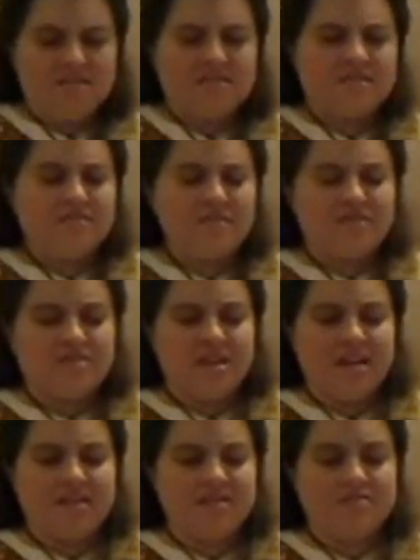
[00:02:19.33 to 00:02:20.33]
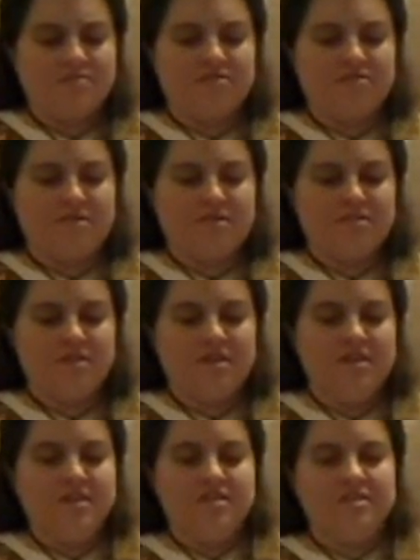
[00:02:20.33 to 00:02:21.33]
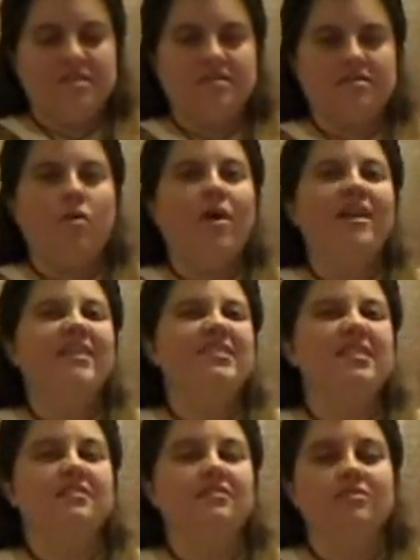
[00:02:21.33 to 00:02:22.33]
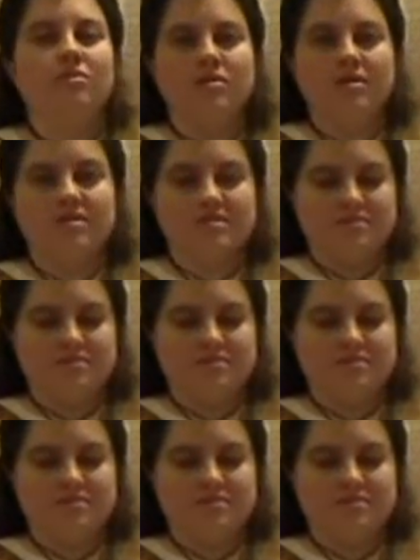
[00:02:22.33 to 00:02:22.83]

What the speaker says: some of their texts referred to onions as the white teeth of Horus.